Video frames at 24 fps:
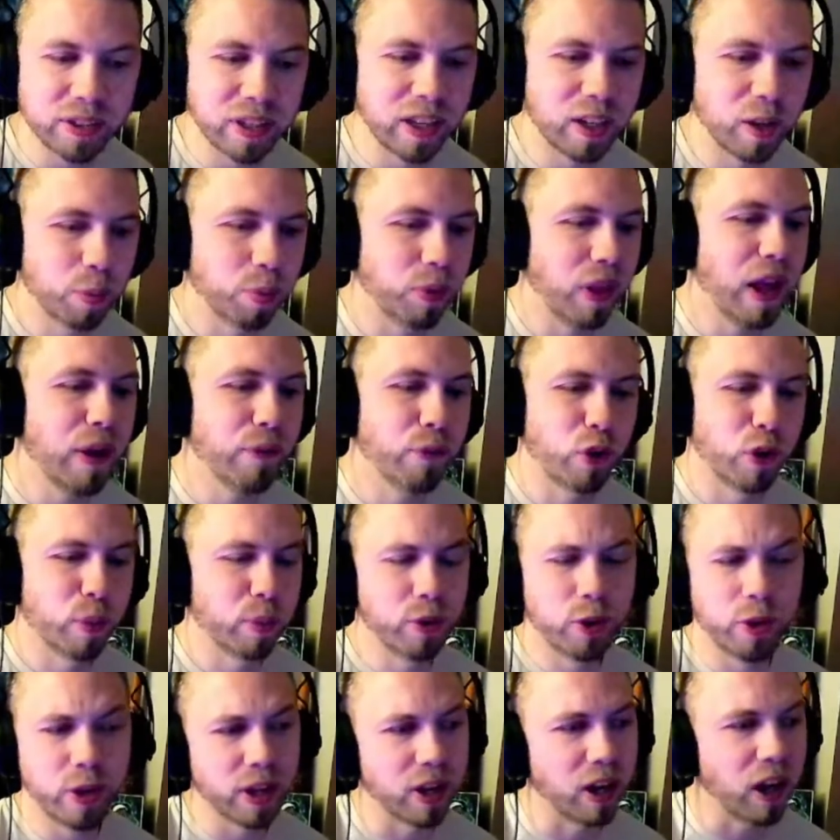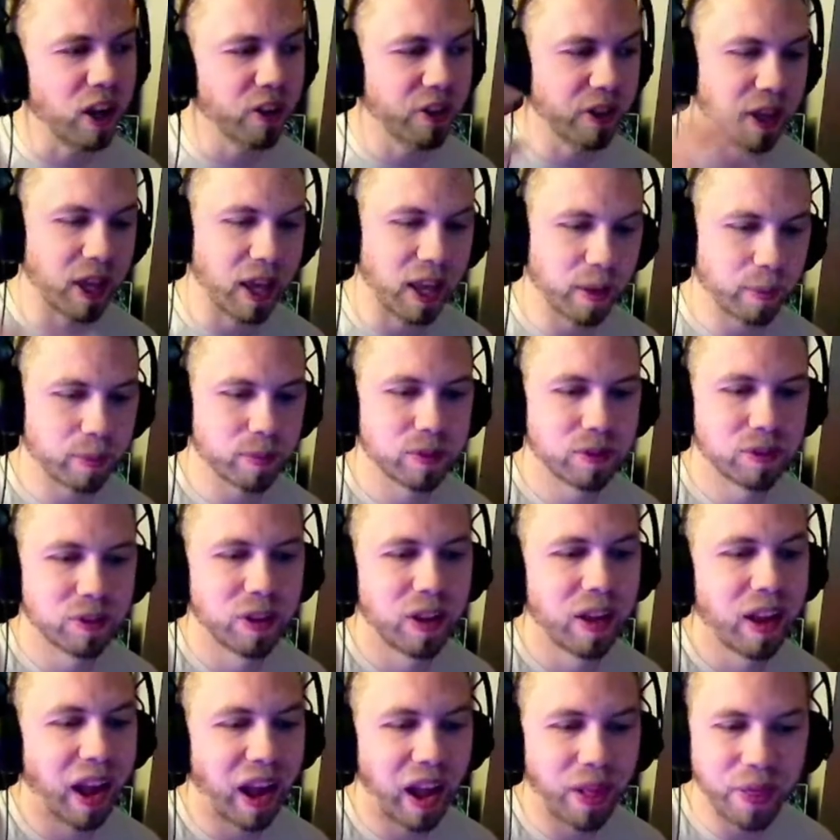on your platform, and you get all the games.
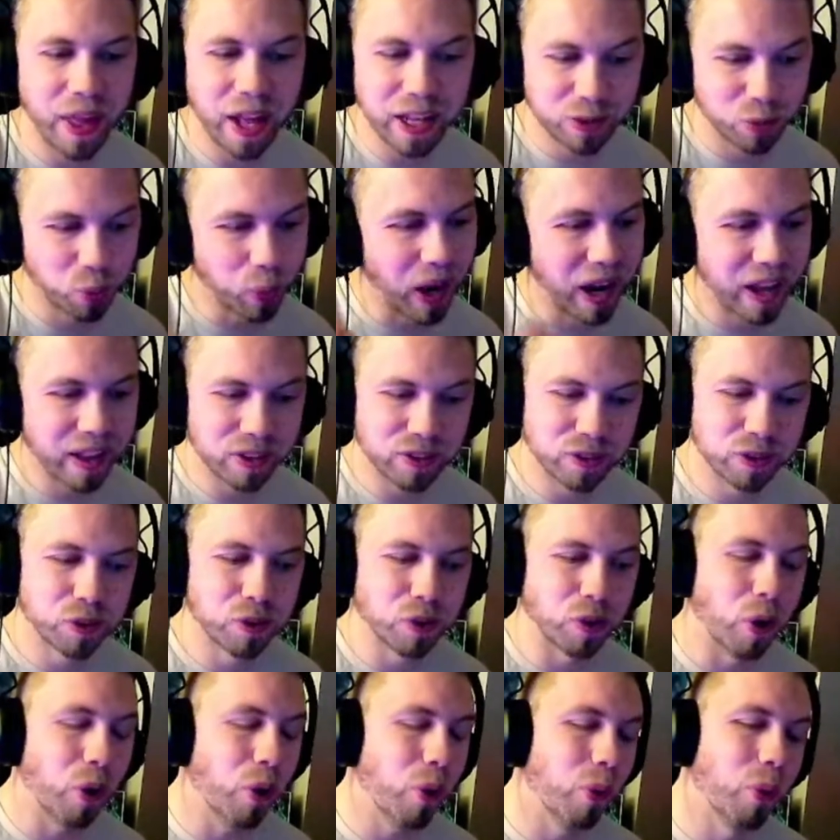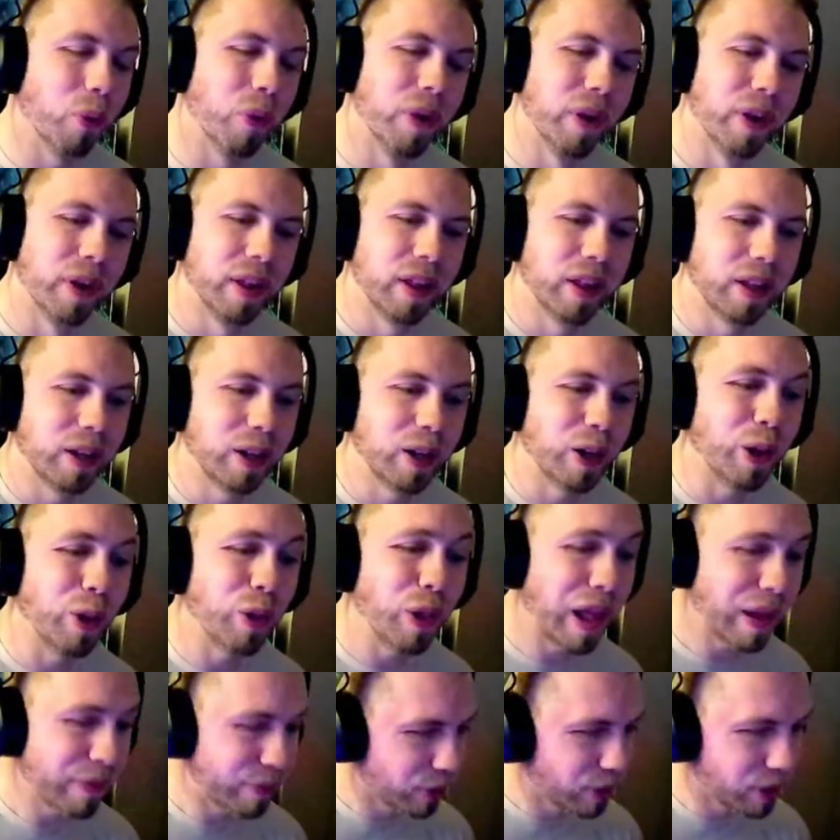And that's why it's so
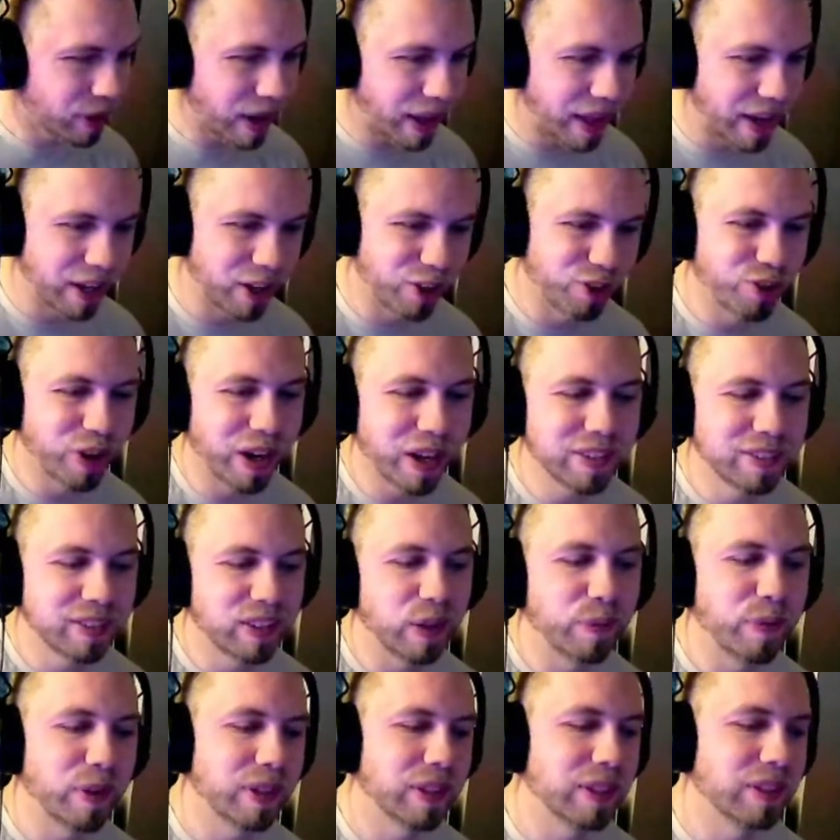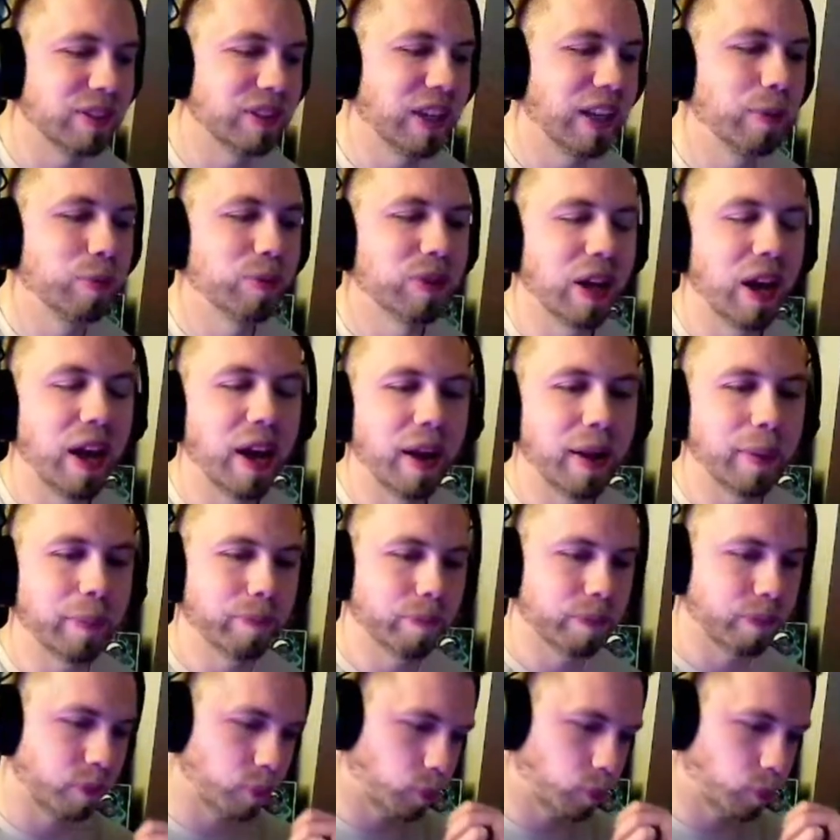clever and aggressive at the same time.